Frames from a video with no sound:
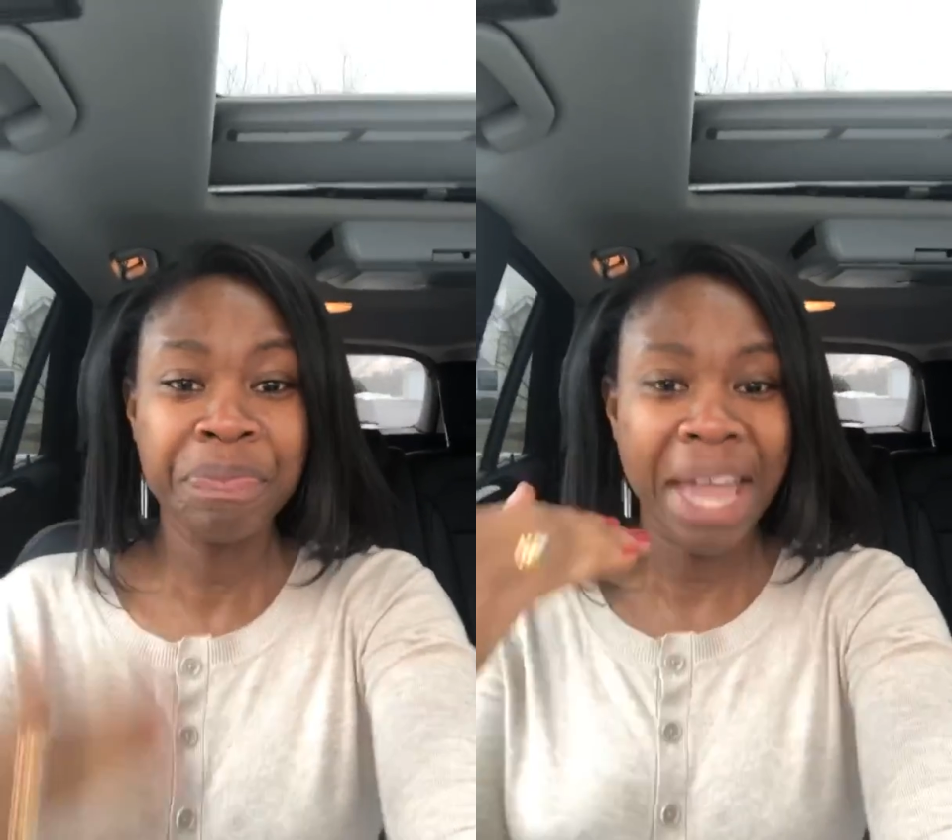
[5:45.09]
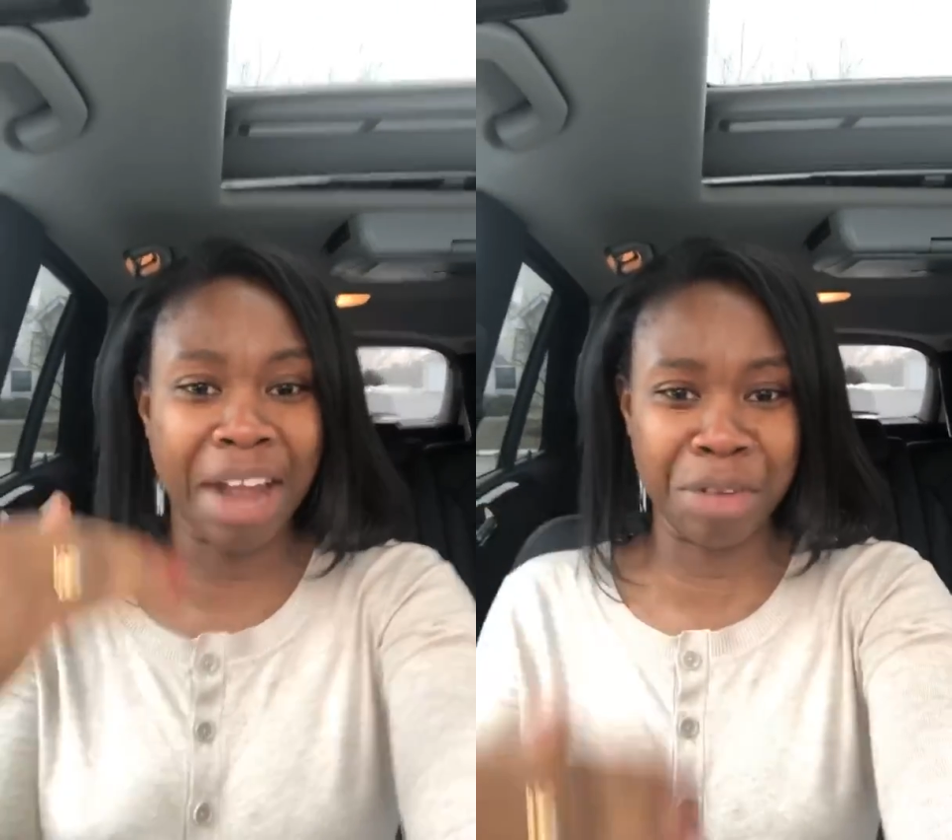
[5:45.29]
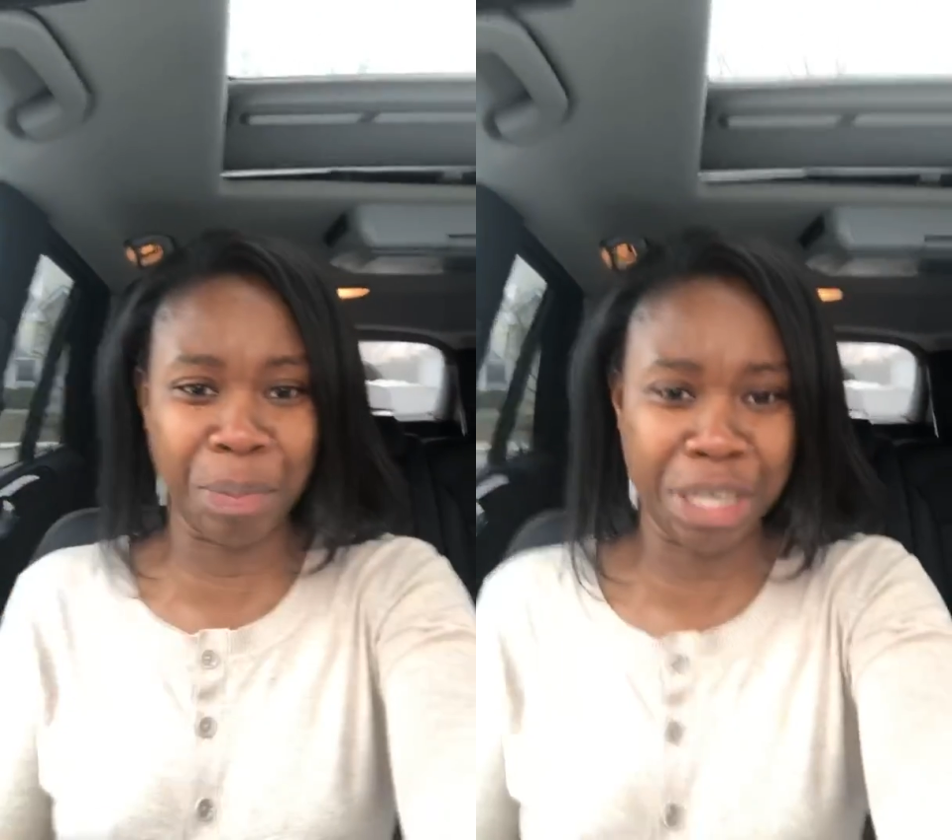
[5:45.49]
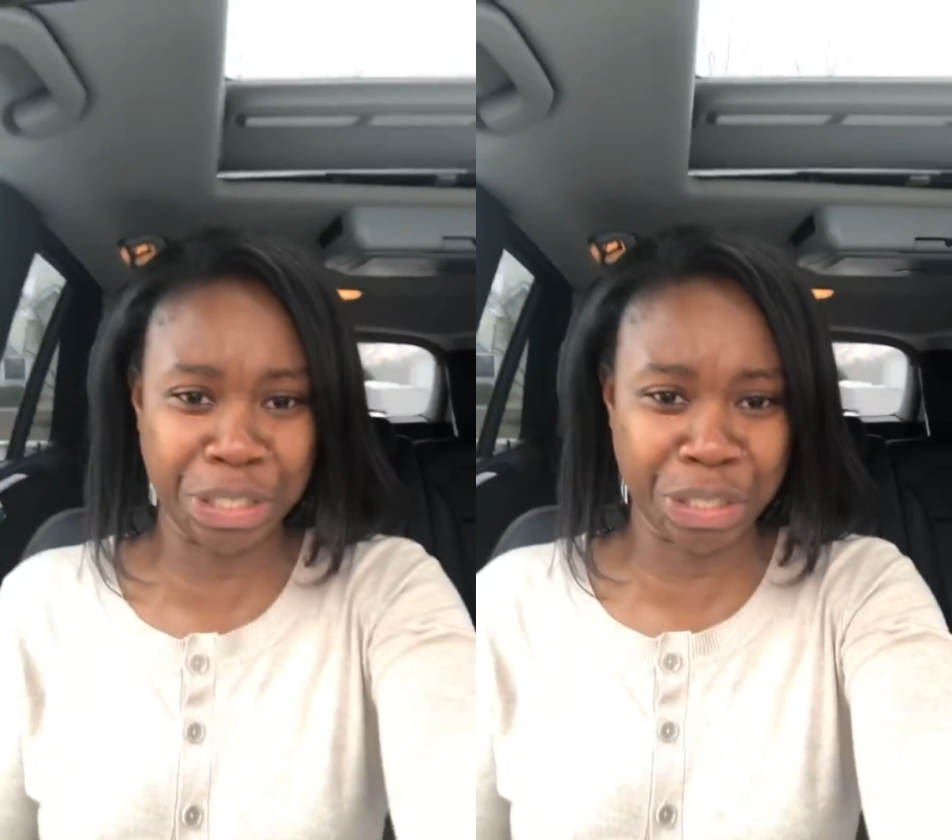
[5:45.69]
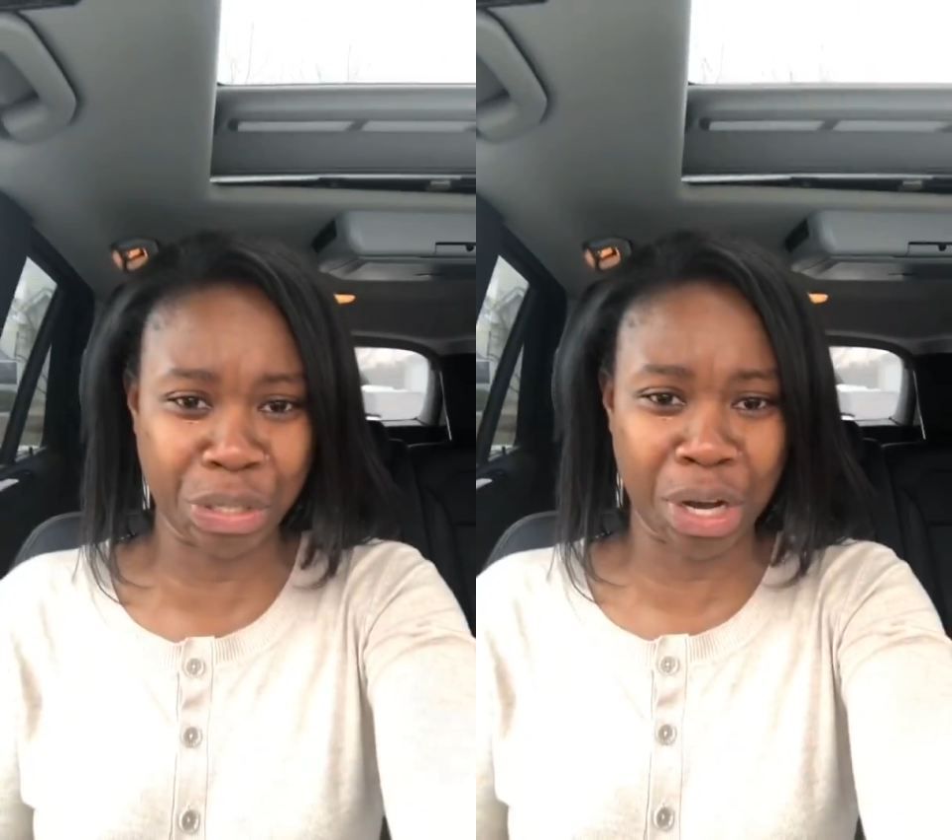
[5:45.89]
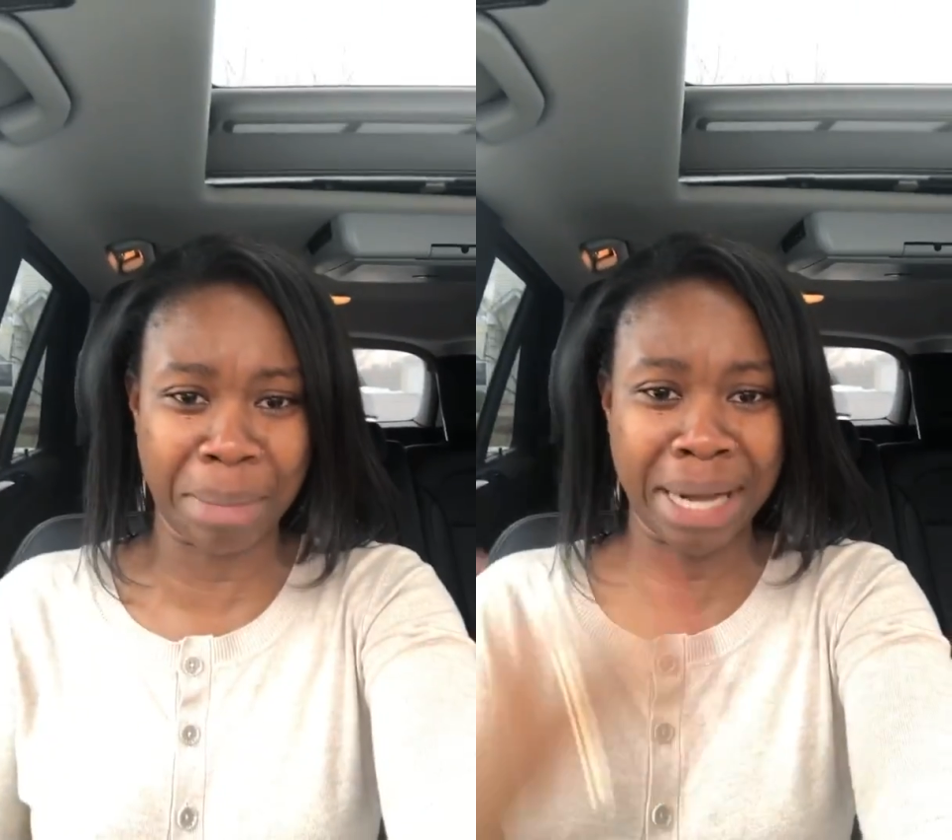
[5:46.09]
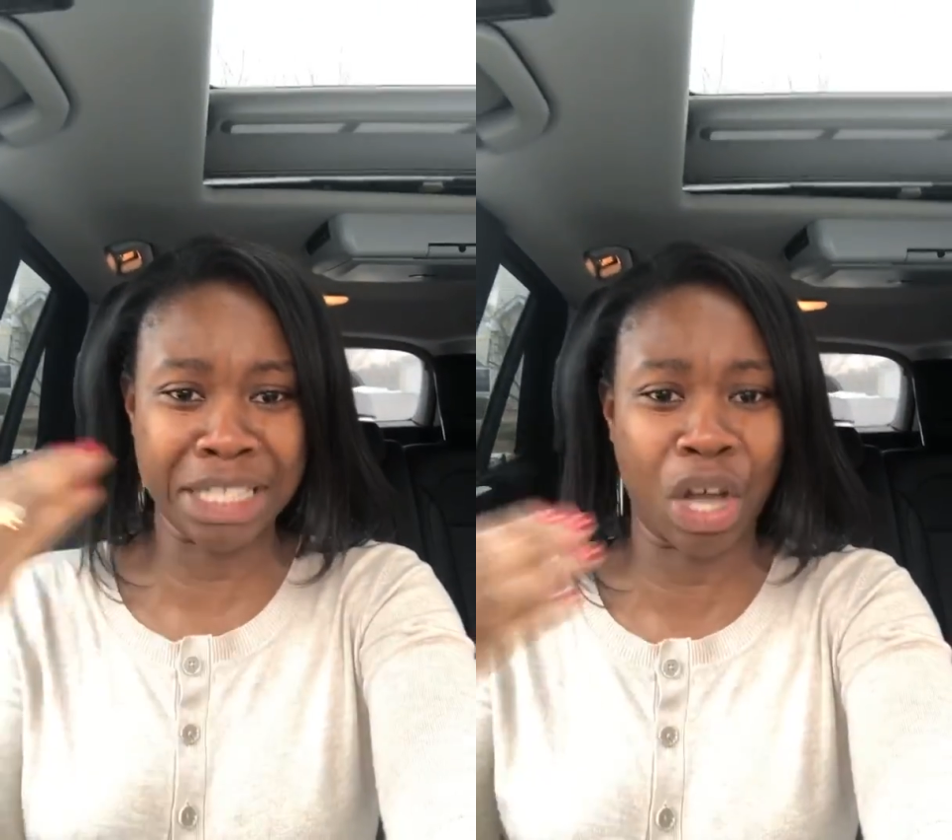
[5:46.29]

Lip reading: Everybody's just talking about his